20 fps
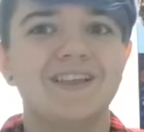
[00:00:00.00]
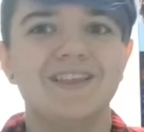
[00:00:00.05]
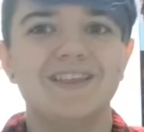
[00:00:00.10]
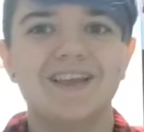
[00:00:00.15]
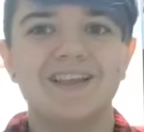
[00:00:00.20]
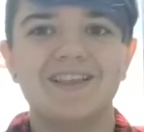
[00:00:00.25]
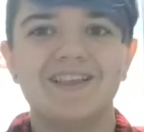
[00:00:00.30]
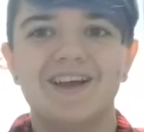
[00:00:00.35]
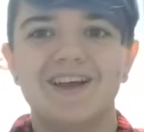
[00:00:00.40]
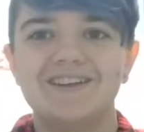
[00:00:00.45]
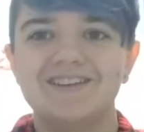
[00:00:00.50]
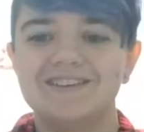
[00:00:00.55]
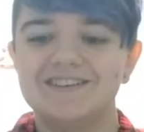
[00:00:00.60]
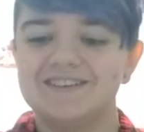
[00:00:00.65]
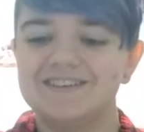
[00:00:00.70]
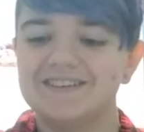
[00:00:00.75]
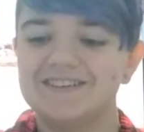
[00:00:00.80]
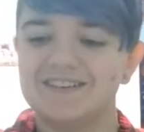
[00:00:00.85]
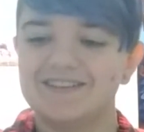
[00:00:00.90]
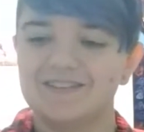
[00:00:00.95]
That
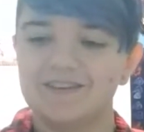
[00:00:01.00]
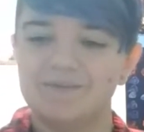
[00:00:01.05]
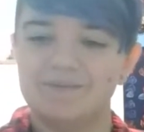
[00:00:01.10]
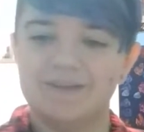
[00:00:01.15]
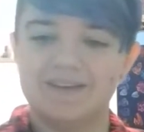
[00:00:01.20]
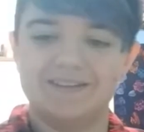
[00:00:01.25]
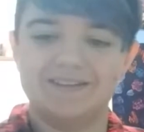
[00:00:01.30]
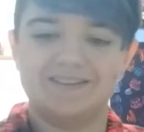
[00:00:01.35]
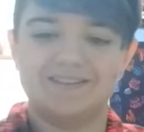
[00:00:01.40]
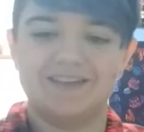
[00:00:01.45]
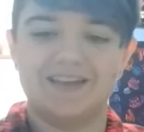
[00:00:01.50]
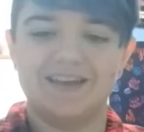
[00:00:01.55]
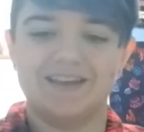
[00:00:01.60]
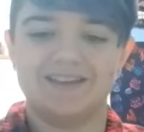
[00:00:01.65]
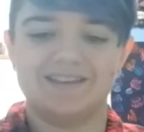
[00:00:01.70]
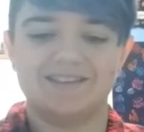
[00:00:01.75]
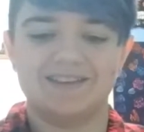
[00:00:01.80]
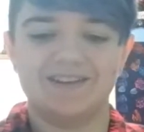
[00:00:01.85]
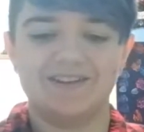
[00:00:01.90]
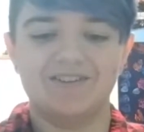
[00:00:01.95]
logically doesn't make
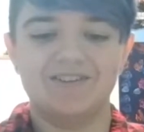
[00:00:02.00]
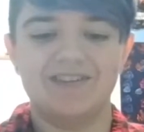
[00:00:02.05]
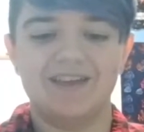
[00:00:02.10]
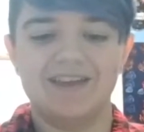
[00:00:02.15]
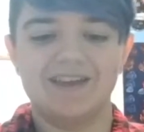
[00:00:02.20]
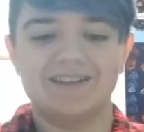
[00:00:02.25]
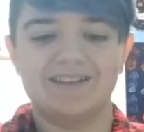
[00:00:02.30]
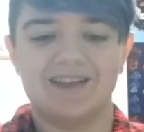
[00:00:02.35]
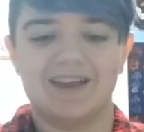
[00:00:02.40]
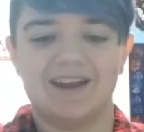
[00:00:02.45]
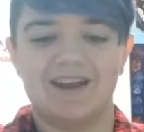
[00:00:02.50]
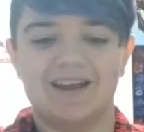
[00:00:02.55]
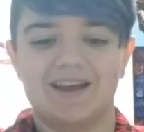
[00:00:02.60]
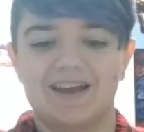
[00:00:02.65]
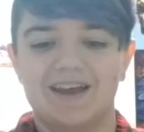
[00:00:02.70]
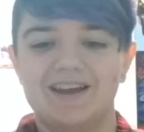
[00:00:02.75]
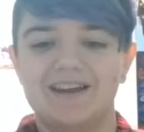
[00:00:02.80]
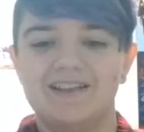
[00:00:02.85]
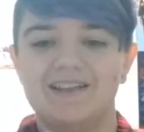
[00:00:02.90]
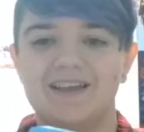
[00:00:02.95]
sense. I don't like that. I
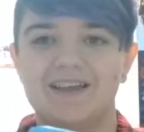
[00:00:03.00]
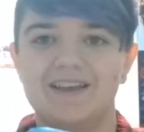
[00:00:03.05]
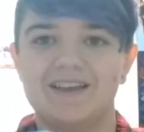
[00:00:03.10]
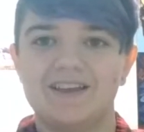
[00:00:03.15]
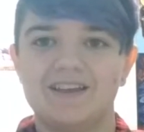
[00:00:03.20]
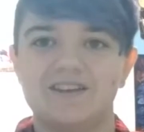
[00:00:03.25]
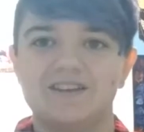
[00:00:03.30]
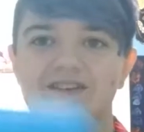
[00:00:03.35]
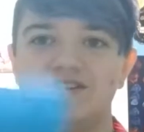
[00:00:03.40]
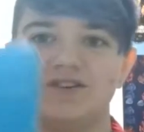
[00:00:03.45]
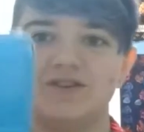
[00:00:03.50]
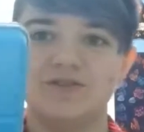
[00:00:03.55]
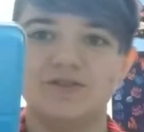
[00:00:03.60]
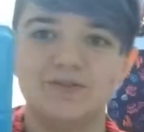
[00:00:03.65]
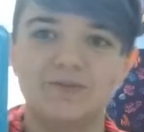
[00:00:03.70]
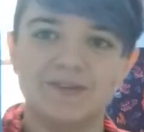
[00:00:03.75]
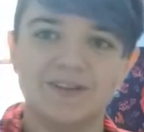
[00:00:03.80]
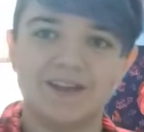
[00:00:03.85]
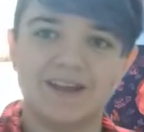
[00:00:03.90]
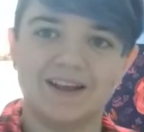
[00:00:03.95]
kind of like it. Do you
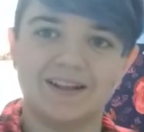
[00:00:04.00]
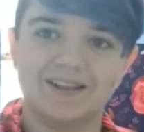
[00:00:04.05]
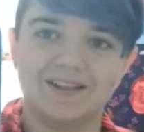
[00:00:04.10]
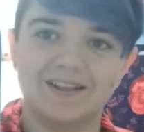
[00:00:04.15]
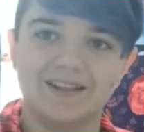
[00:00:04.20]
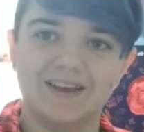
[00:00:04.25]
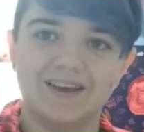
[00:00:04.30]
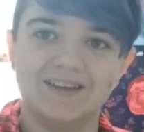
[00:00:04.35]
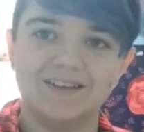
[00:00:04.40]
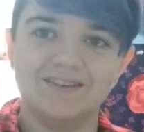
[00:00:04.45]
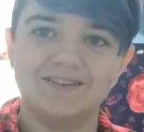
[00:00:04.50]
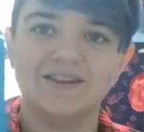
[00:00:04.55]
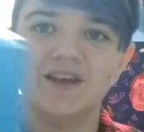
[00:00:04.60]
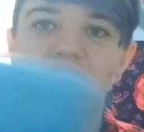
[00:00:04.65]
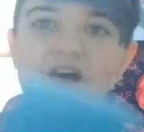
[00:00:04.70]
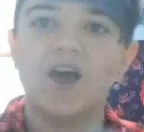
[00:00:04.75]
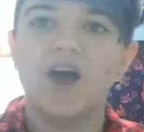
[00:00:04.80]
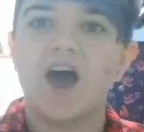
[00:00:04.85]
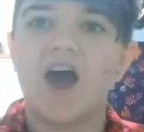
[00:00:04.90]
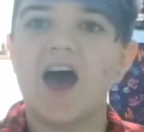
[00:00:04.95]
do it like this?
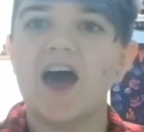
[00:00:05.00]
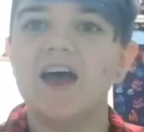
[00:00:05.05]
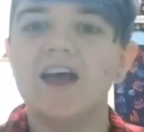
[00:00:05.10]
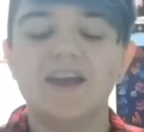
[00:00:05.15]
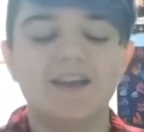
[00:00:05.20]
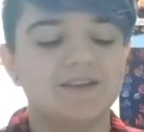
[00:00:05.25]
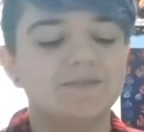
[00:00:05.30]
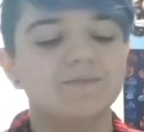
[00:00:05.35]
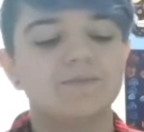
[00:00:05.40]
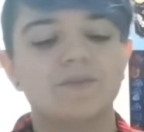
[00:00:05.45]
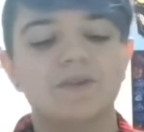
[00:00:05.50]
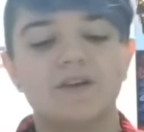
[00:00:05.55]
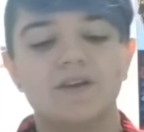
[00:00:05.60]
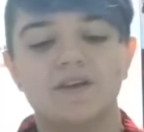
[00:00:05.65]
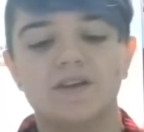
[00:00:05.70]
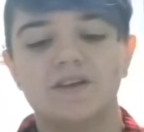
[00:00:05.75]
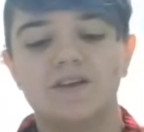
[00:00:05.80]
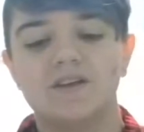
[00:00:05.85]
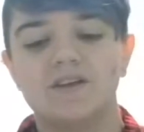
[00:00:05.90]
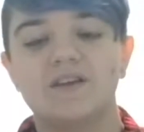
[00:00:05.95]

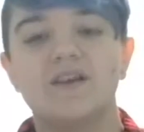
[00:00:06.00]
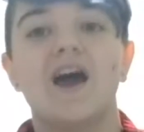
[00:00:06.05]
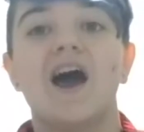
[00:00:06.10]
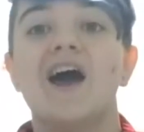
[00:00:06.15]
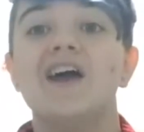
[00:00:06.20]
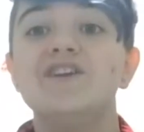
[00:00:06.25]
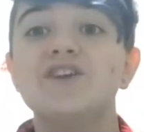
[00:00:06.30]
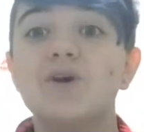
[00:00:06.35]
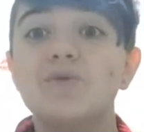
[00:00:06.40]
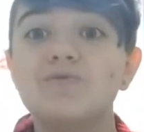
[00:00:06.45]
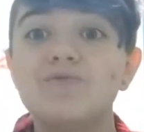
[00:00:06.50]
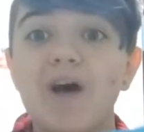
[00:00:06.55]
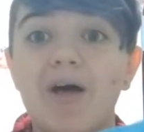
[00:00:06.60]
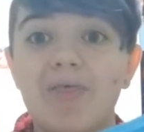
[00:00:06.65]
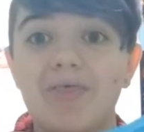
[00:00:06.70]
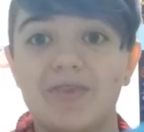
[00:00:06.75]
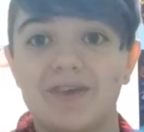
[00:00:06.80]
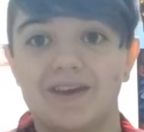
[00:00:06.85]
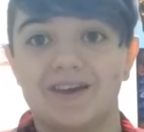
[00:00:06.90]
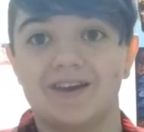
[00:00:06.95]
I know
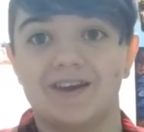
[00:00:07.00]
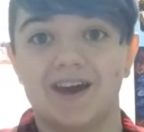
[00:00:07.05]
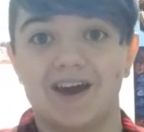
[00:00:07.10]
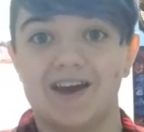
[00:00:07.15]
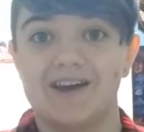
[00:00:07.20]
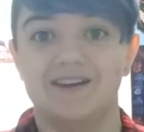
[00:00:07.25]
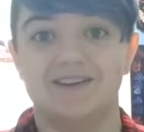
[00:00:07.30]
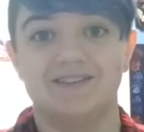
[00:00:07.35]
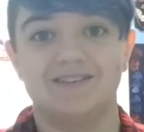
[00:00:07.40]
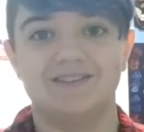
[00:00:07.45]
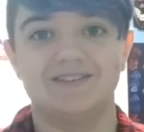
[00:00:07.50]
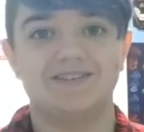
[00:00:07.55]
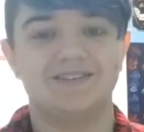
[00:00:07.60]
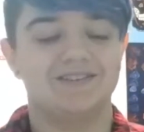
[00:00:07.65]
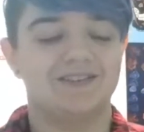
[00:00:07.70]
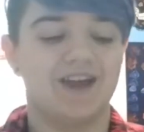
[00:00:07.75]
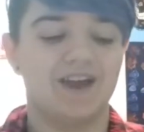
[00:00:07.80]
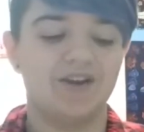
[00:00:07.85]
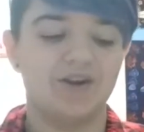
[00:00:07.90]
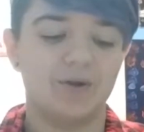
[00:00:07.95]
nothing, guys.
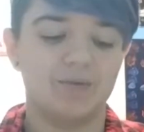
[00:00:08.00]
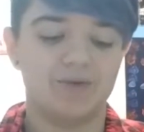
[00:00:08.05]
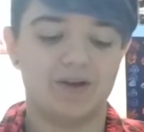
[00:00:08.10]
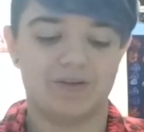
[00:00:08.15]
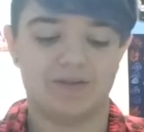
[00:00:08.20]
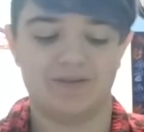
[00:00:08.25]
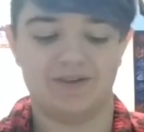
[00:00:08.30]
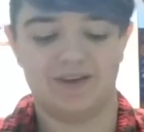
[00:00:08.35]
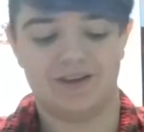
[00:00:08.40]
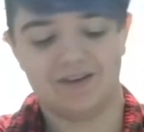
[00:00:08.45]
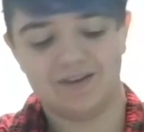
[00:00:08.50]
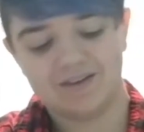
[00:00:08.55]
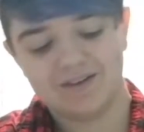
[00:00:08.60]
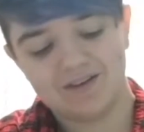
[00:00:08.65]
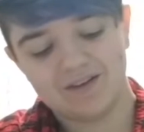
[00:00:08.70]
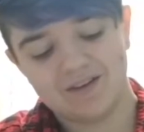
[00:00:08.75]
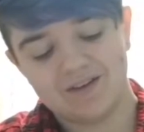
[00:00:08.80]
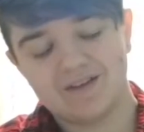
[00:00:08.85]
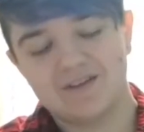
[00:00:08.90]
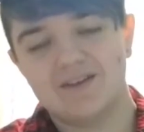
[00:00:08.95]
I know nothing.
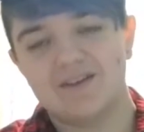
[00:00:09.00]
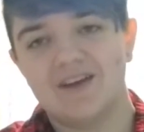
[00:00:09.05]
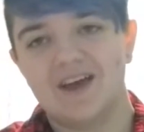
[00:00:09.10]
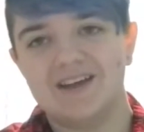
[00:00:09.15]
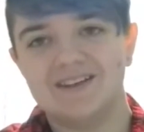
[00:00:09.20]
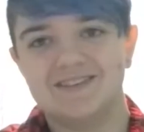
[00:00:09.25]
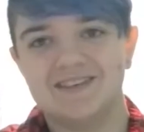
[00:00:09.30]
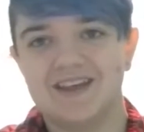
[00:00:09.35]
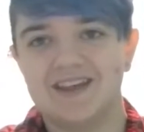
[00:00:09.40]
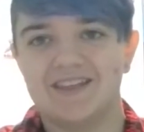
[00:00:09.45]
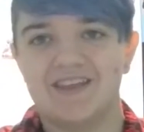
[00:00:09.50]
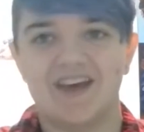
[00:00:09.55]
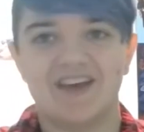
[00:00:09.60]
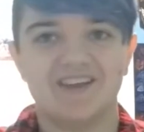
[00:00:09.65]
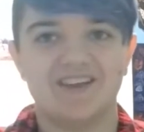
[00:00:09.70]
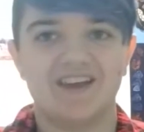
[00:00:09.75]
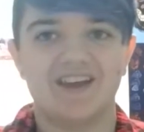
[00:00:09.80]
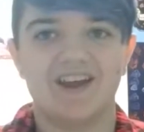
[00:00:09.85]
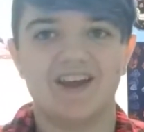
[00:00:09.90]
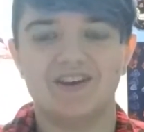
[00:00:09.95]
I say
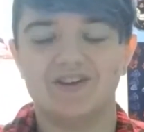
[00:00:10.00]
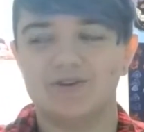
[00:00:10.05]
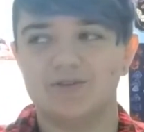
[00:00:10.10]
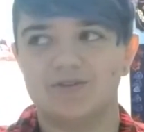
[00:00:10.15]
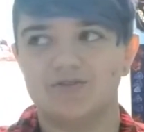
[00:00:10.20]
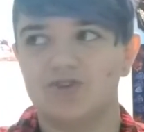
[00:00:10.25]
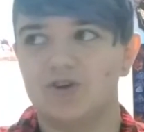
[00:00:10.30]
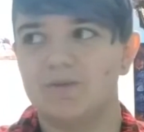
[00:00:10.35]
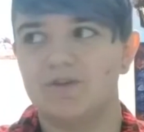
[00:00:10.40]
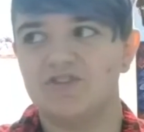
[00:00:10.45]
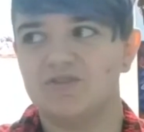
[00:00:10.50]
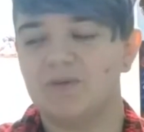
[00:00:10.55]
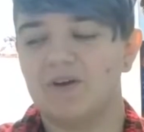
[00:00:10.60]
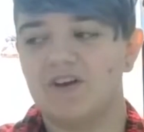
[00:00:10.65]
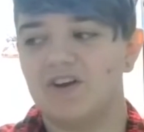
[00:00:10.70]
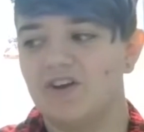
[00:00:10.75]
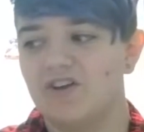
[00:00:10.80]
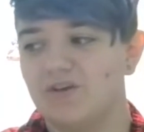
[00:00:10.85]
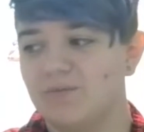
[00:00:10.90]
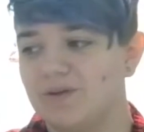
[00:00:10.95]
that, yet I know so much
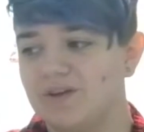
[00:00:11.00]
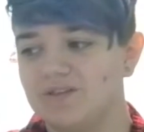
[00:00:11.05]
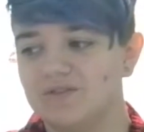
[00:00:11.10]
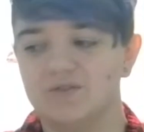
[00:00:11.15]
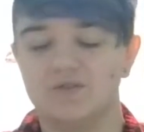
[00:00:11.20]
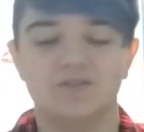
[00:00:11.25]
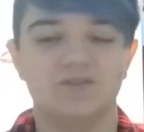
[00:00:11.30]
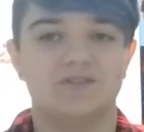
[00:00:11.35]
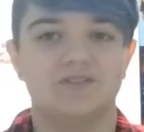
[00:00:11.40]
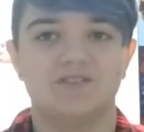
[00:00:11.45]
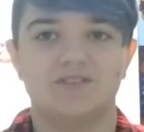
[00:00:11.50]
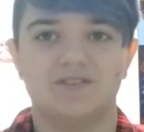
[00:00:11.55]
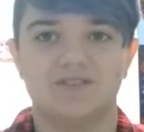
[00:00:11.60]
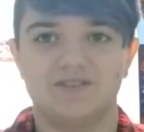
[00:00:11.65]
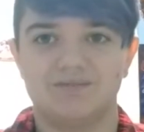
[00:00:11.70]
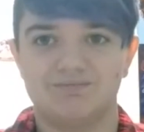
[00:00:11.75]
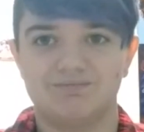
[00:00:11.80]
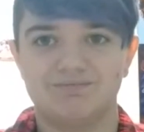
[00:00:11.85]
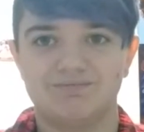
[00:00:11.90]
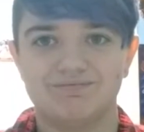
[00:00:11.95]
about color pencils.
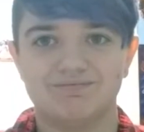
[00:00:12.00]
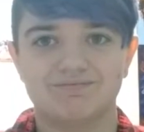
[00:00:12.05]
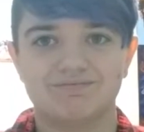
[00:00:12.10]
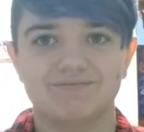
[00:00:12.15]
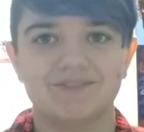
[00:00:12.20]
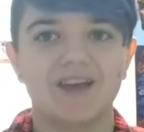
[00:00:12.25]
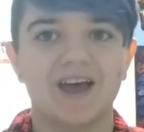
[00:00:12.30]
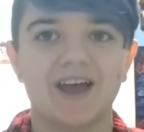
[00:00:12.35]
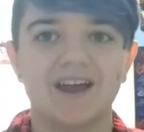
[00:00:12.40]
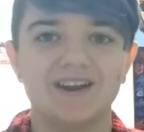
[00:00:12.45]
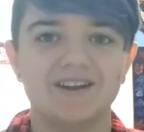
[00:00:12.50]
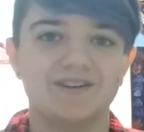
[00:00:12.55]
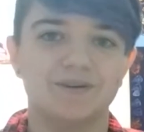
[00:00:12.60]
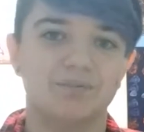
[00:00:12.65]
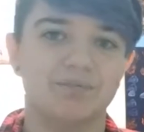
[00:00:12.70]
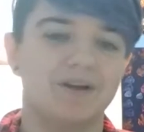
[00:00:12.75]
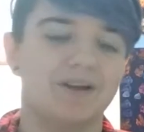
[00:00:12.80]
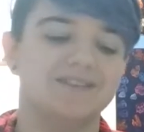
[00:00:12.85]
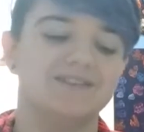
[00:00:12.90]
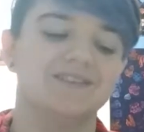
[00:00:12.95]
It's kind of
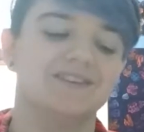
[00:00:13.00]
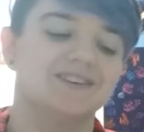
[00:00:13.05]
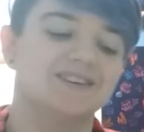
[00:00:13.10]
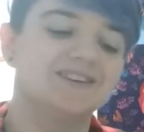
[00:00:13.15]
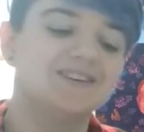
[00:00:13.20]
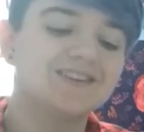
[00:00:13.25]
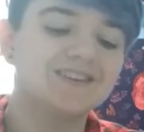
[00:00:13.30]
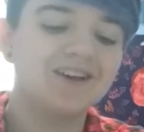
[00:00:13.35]
depressing.